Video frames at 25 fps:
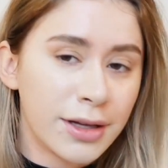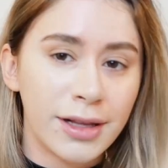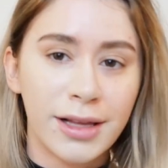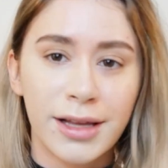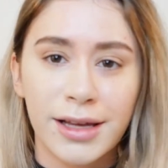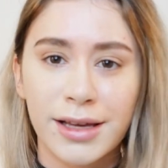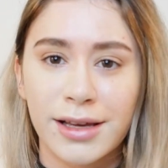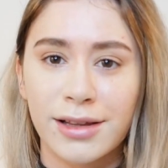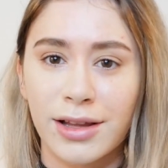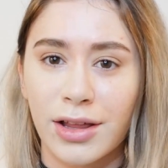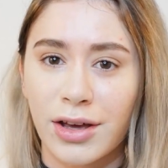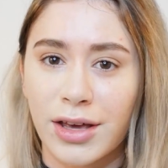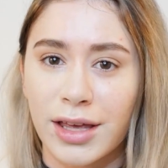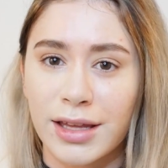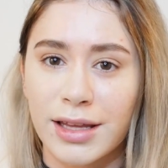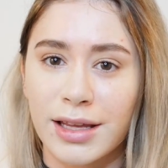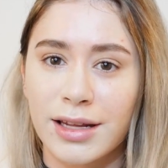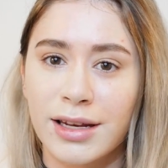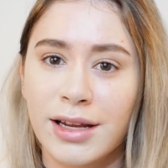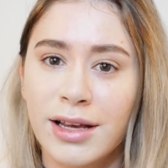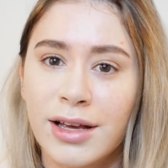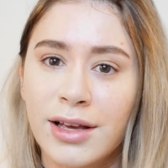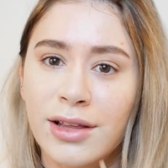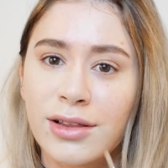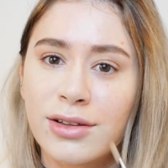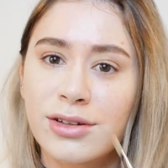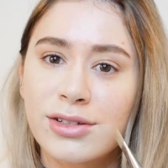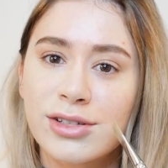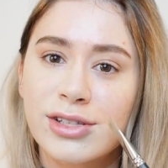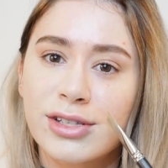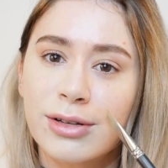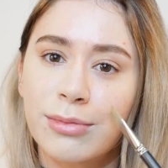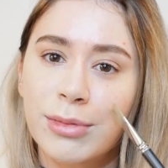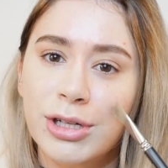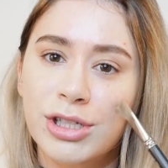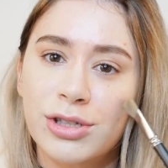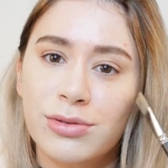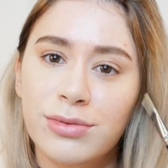Like, look at it. There's
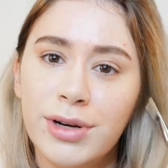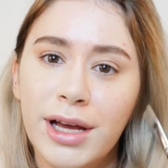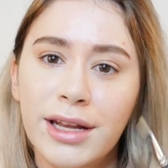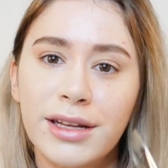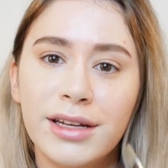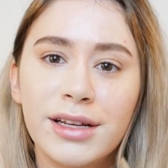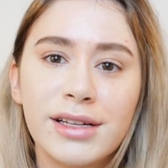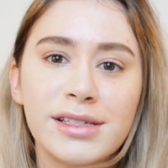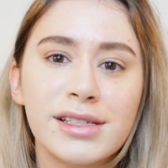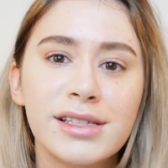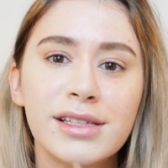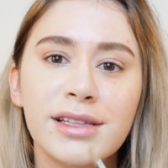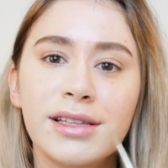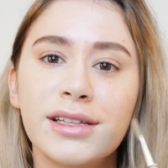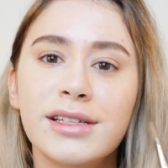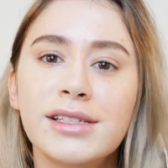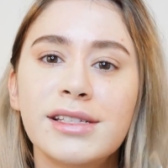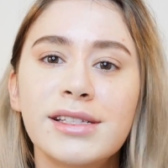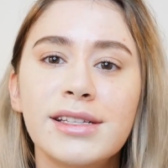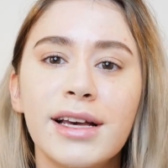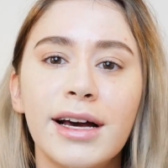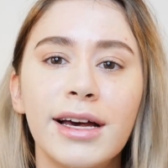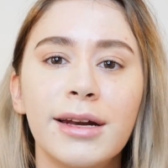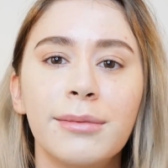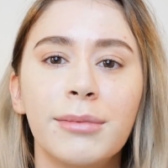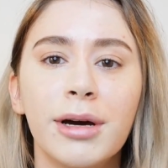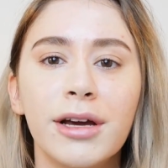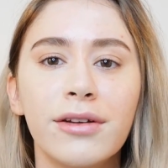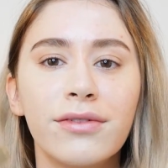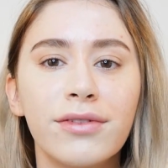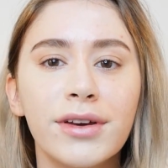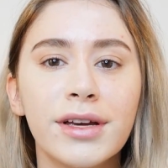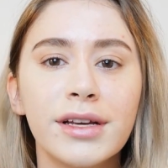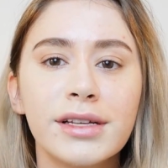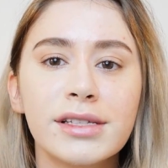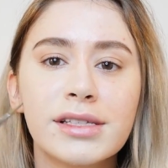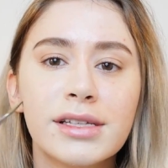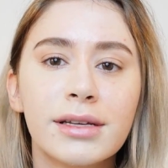so much redness in this side of my
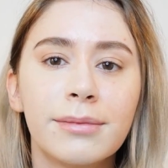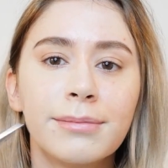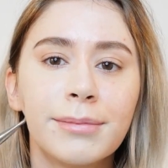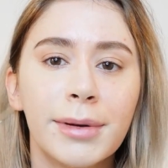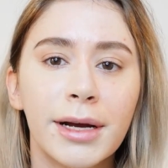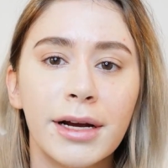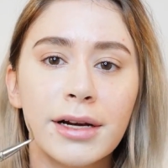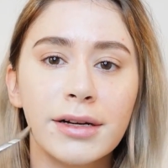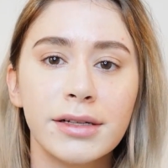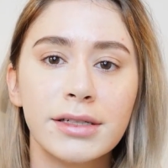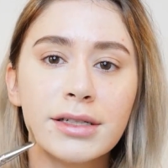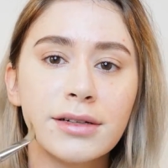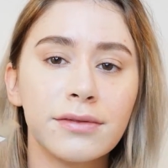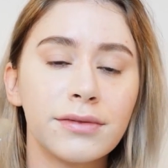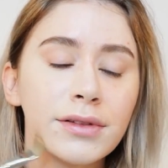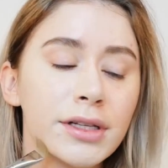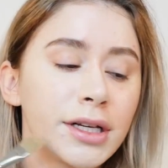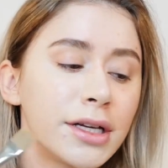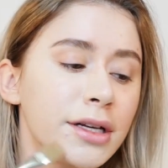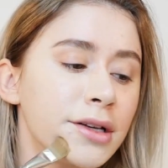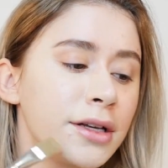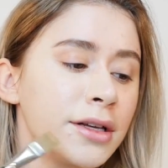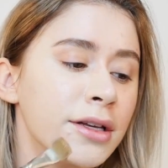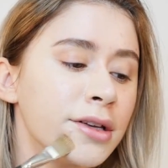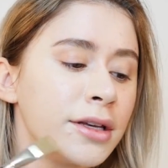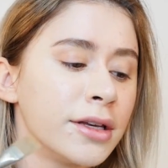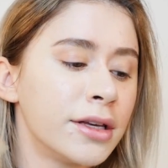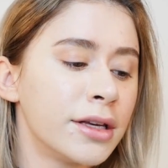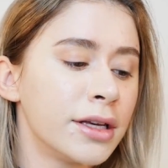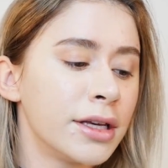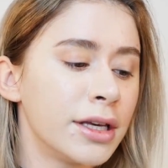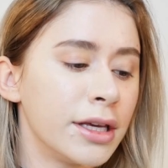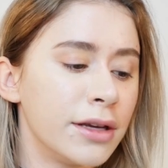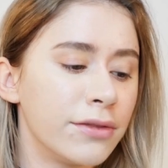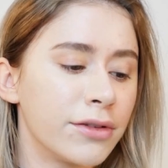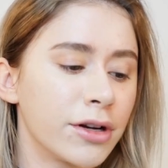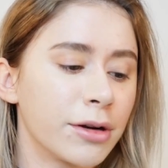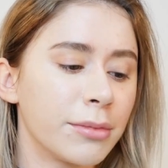face comparatively.
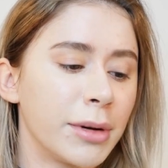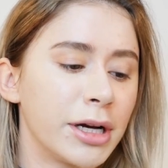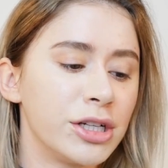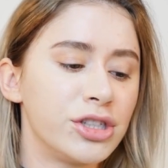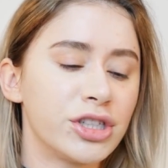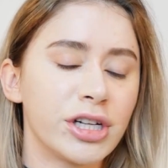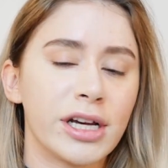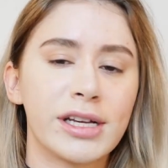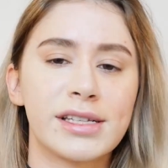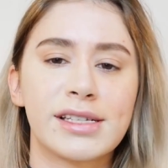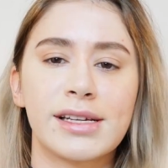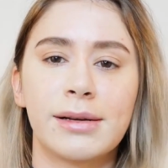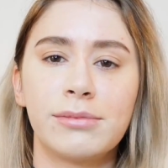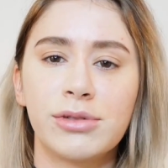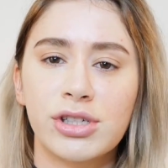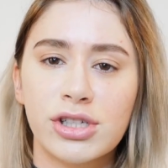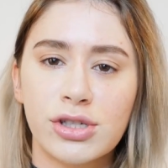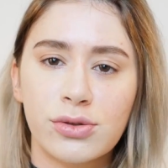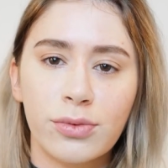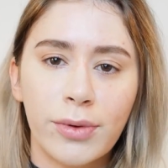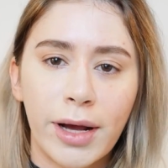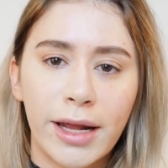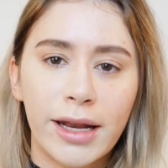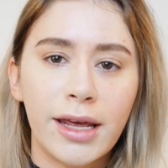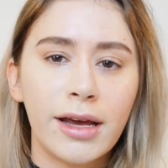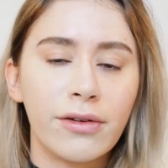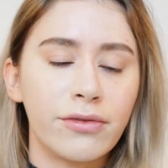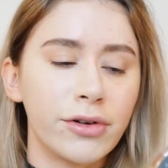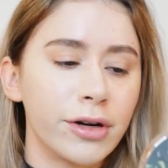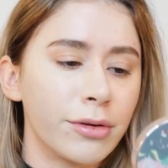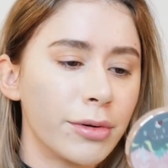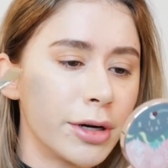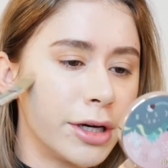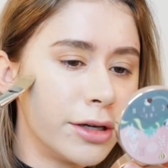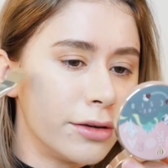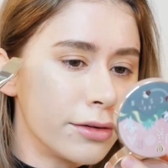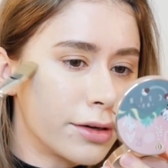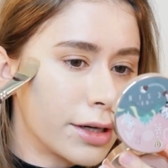Even on my chest. I'm just red
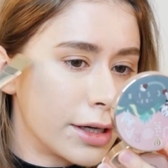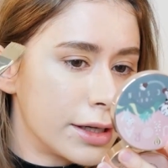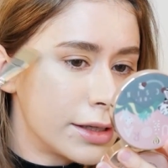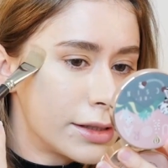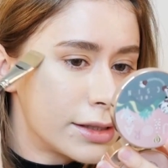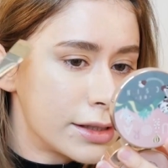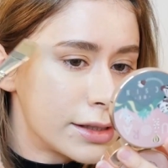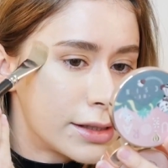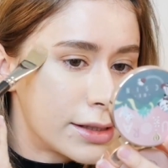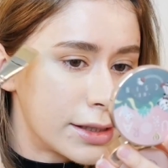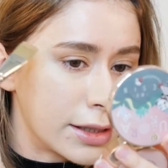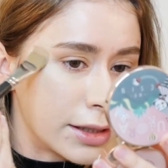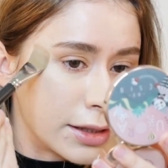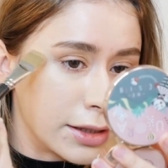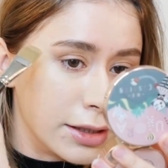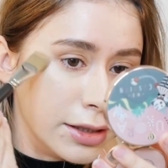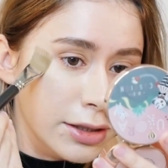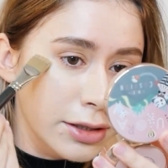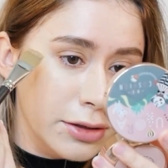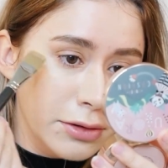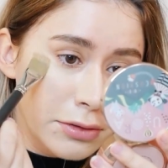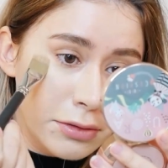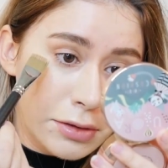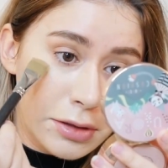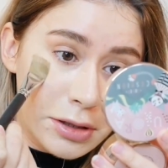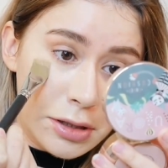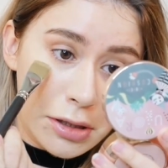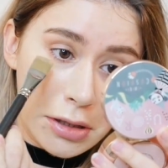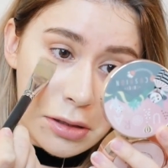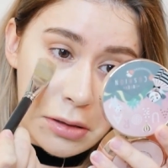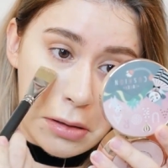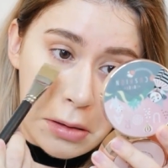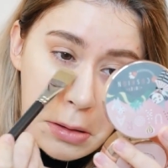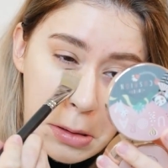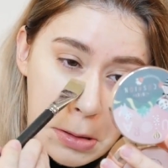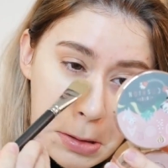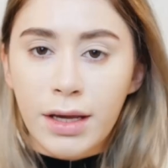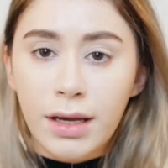everywhere, you guys. It's like the new thing.
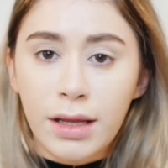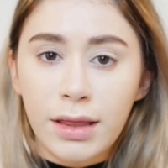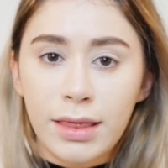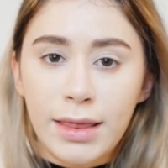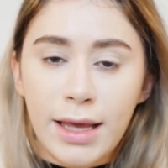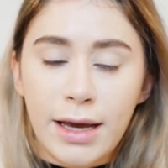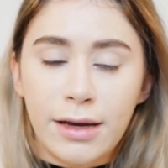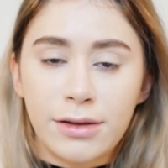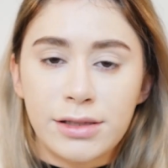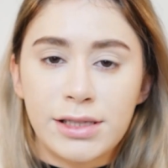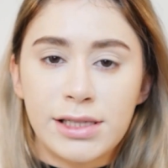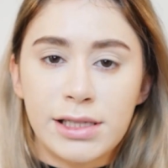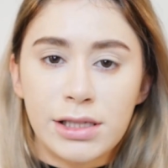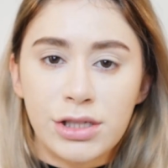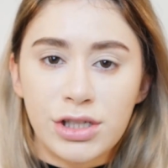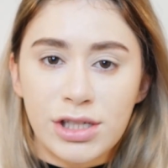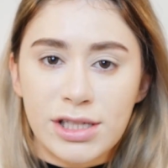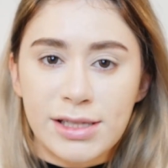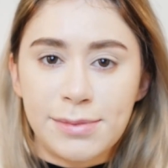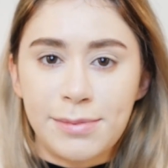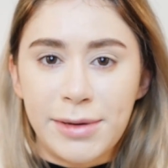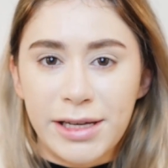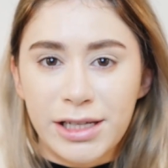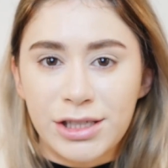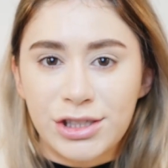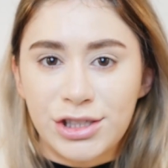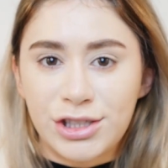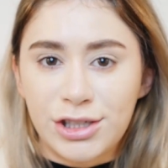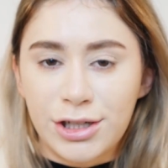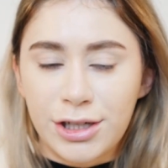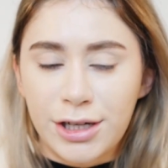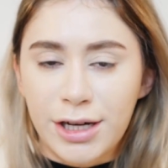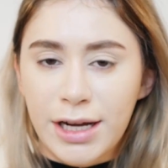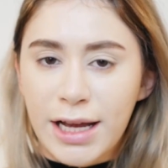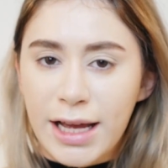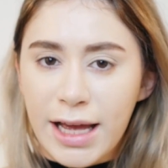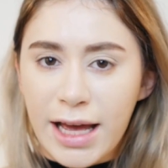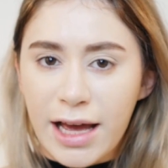Now, to just make
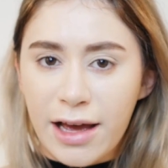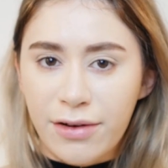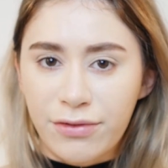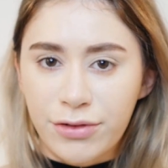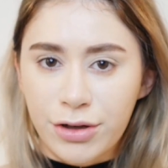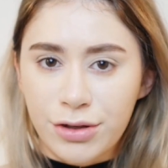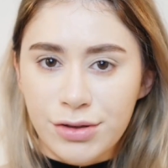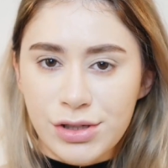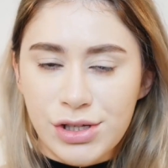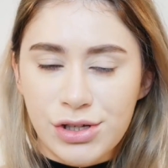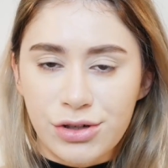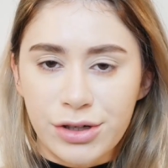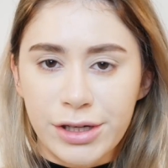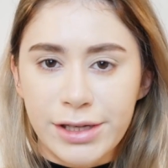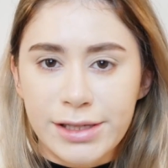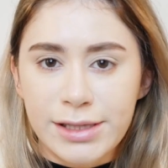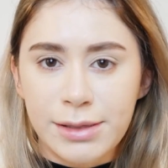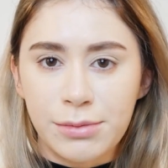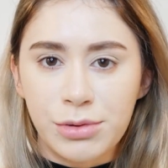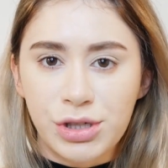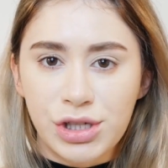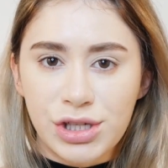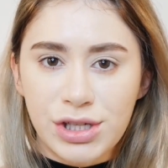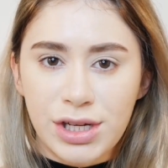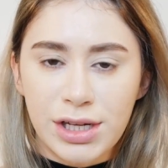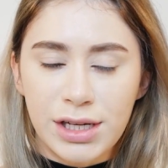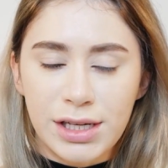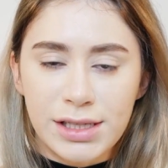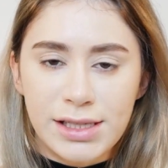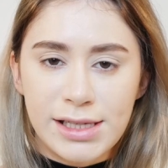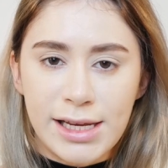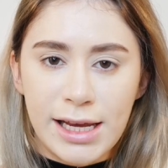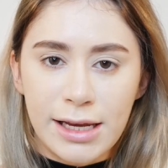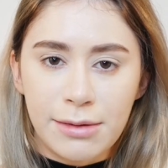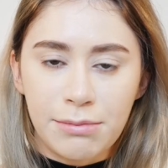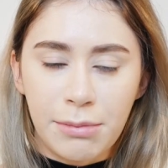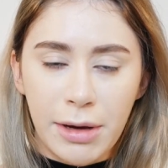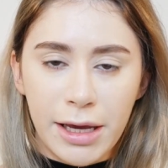sure I have no streaks, I'm just going to
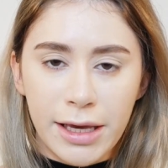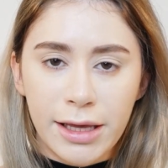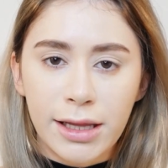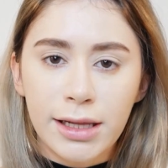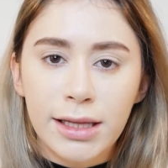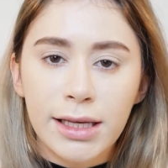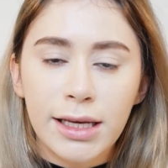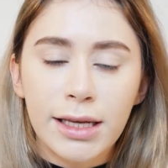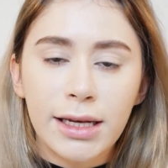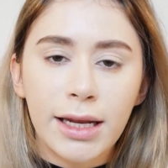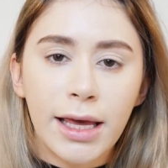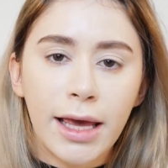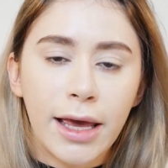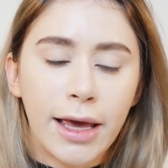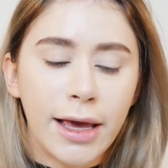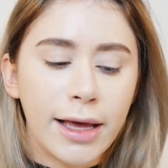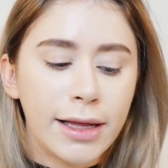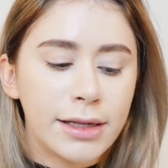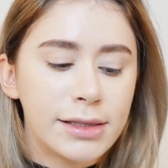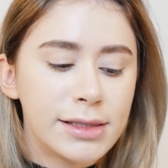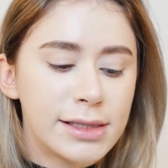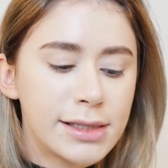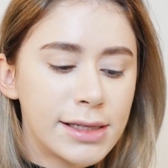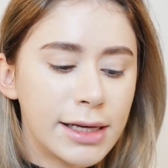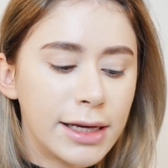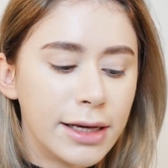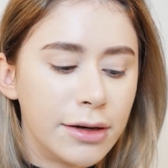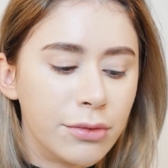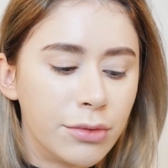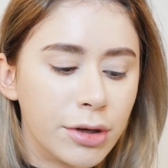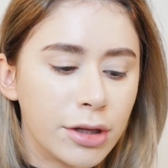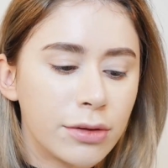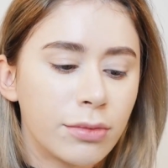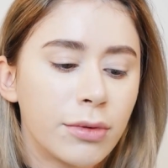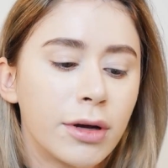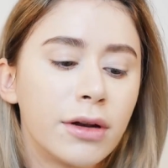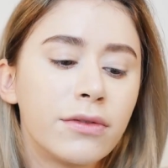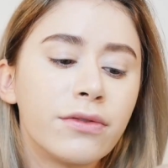take my clean hands and
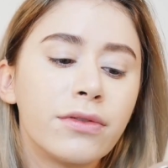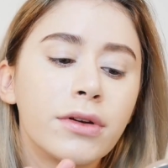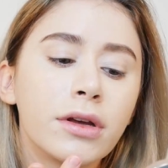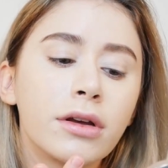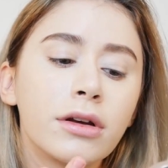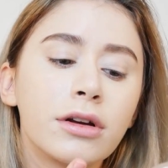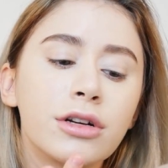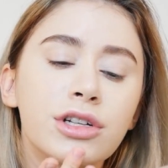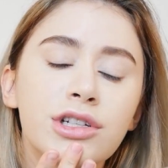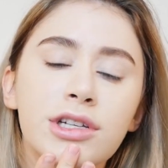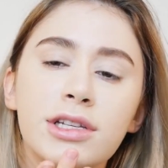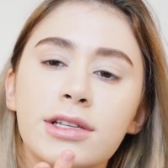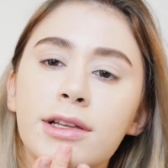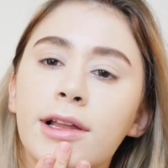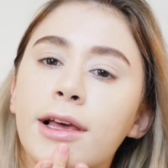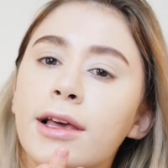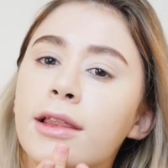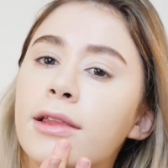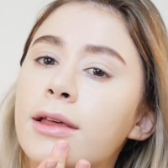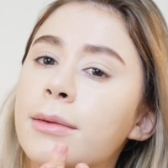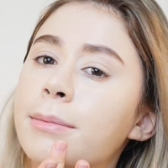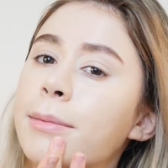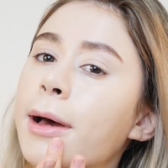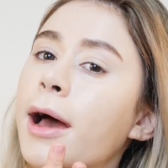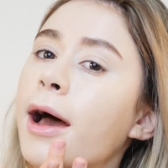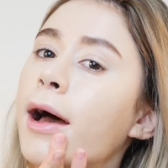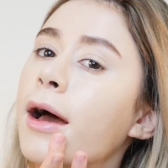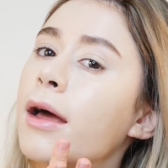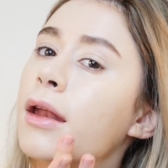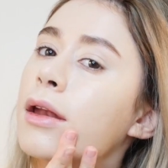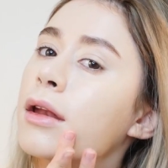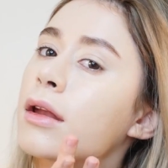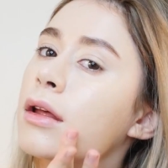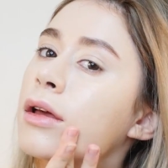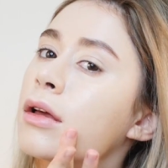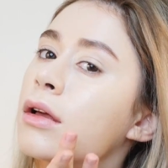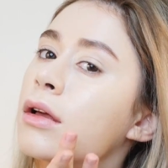with one finger just lightly pat